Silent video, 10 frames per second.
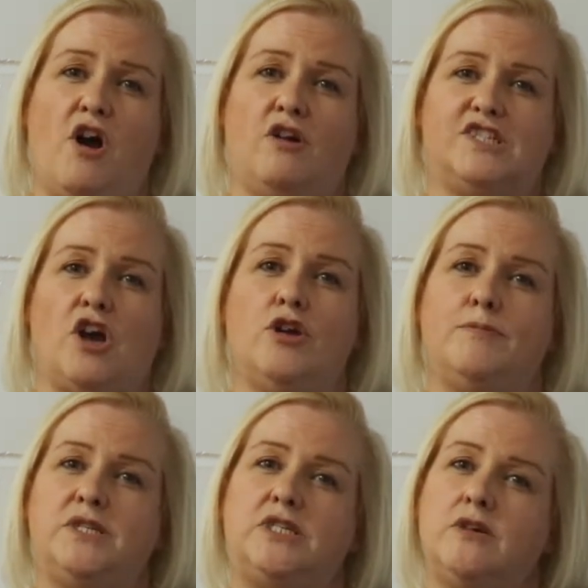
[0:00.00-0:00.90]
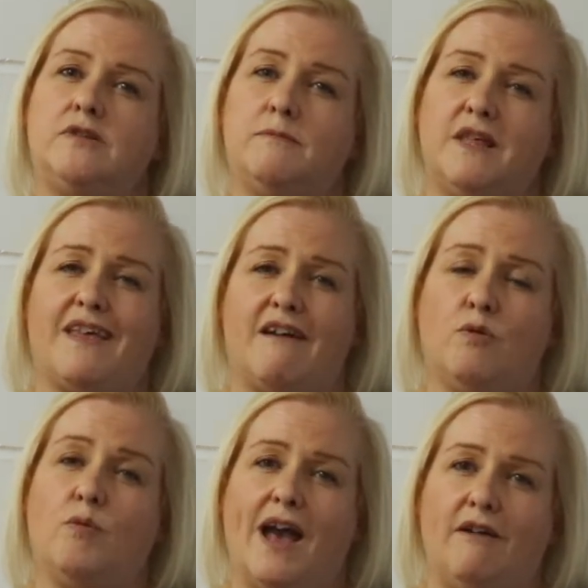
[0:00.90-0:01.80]
paths open to them that
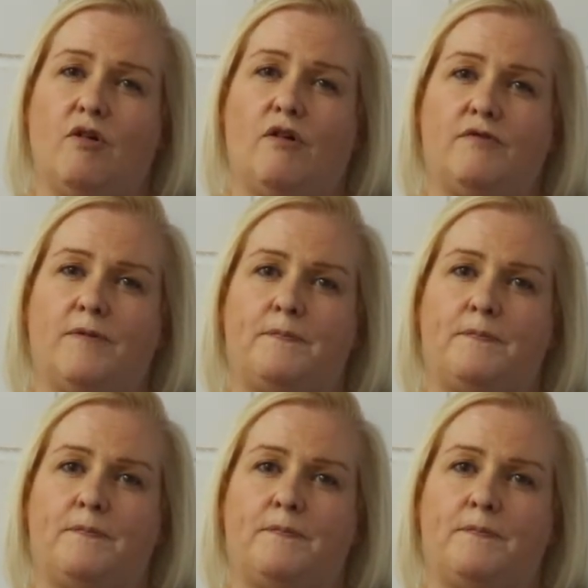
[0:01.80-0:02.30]
they're aware of.